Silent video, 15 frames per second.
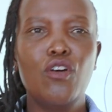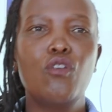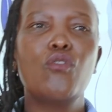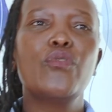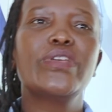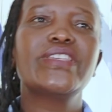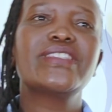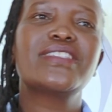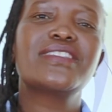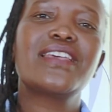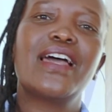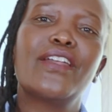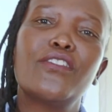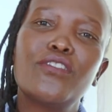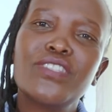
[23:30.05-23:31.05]
who is
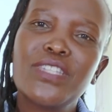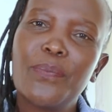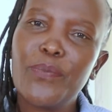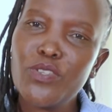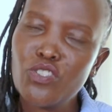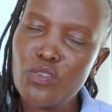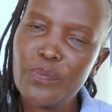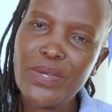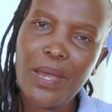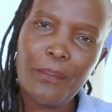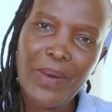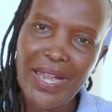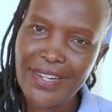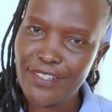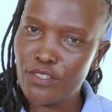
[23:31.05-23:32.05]
not supposed to be a
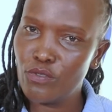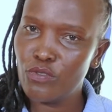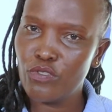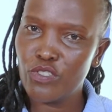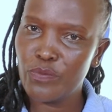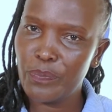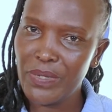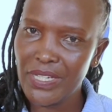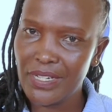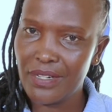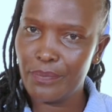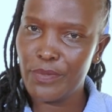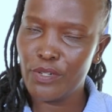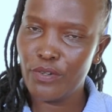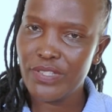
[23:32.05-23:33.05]
bird, so to
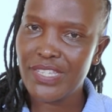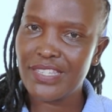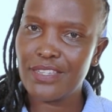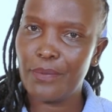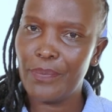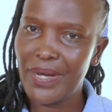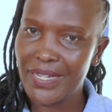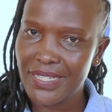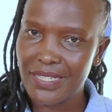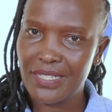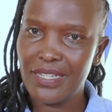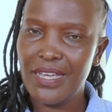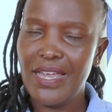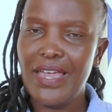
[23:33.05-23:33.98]
speak, because he's a bat.